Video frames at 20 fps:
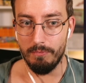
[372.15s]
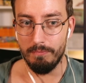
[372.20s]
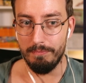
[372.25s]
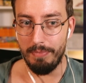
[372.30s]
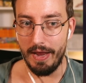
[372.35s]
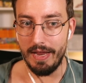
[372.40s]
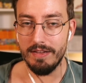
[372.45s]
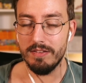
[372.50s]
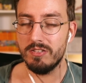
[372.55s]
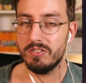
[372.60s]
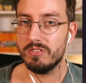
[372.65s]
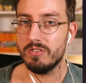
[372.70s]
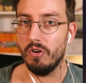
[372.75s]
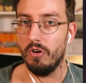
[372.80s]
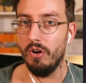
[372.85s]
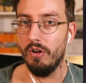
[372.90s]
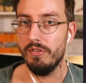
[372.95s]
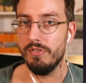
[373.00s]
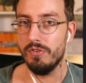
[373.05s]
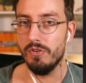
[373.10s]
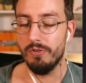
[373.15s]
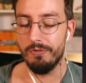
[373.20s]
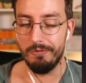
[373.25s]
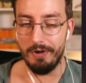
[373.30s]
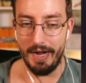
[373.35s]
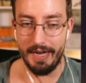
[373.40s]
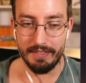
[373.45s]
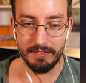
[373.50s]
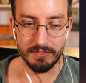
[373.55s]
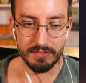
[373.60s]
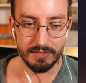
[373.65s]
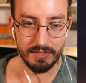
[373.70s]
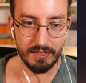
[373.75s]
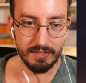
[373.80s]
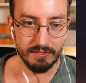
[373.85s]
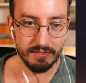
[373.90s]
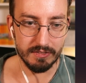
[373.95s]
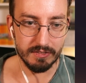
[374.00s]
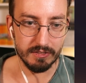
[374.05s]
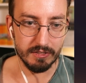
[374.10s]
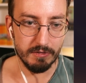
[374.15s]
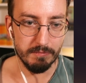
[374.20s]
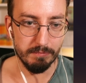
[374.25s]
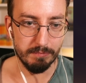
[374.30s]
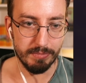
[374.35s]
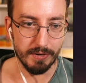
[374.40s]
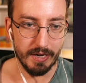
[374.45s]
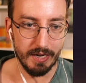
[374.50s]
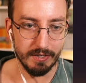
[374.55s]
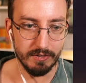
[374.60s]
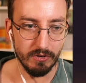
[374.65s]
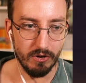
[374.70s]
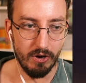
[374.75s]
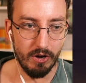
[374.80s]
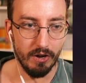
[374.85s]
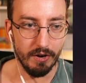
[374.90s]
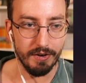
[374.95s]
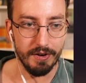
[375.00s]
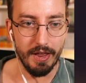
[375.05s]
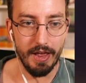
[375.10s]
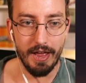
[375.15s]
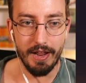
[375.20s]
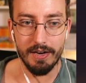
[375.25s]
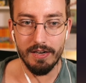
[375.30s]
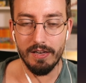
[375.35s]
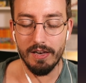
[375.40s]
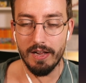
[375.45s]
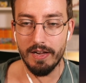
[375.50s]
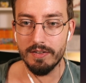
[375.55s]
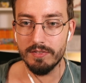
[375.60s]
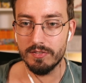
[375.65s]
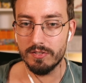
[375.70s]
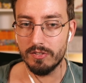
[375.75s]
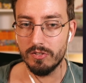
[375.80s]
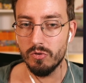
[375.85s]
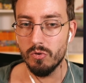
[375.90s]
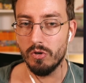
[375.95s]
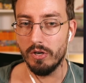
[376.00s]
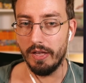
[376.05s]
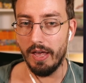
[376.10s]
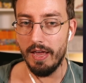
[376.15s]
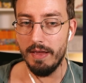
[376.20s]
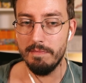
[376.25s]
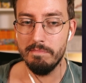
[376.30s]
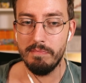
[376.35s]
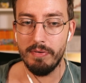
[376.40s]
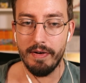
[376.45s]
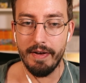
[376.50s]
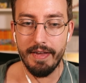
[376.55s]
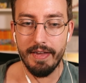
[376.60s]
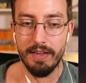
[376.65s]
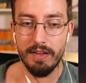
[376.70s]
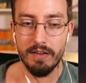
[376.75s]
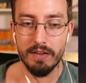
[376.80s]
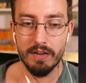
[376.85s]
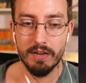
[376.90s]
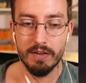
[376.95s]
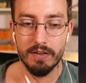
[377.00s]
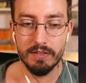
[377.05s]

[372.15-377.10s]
based on your ranked sets, but on analyzing your gameplay,